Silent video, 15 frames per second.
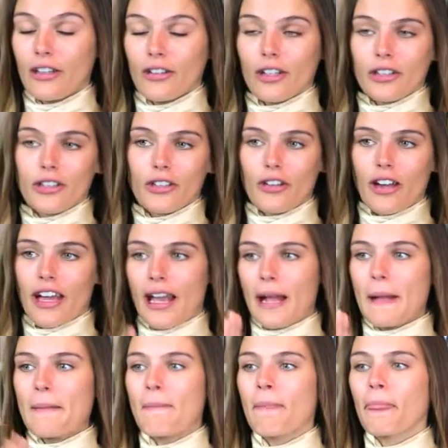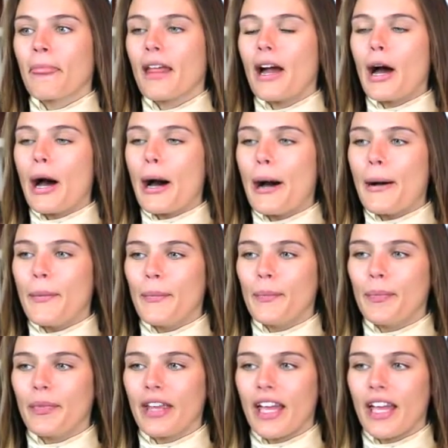it looked great, and